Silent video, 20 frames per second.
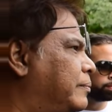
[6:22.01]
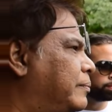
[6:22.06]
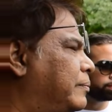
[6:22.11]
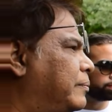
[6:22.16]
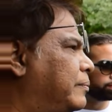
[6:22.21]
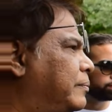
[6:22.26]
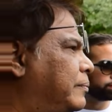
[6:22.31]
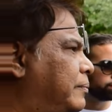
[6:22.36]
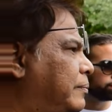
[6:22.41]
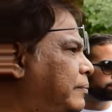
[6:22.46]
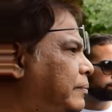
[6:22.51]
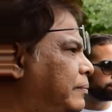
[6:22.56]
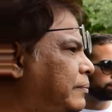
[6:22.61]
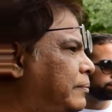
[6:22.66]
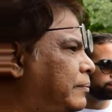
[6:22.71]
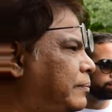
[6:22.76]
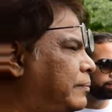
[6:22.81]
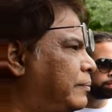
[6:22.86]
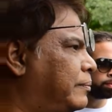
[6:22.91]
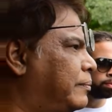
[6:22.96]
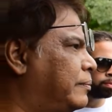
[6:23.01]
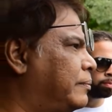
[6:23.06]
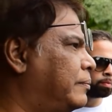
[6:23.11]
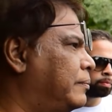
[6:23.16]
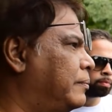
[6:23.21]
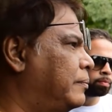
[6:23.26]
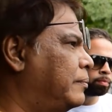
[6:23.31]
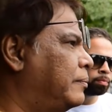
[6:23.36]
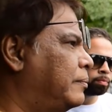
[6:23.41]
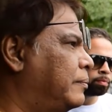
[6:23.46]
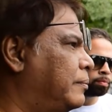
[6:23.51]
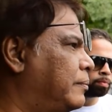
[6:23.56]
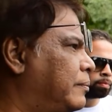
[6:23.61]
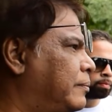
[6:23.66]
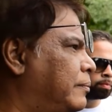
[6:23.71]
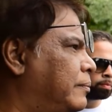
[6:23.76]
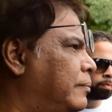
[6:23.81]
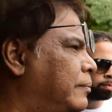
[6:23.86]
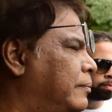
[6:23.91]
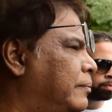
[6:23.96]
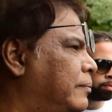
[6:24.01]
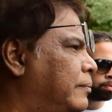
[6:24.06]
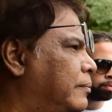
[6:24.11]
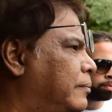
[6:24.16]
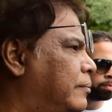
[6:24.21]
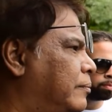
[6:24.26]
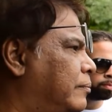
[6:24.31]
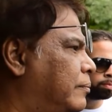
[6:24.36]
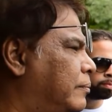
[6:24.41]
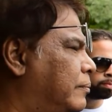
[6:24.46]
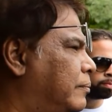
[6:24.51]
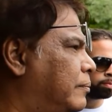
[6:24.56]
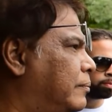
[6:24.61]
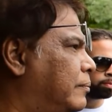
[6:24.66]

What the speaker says: [no speech]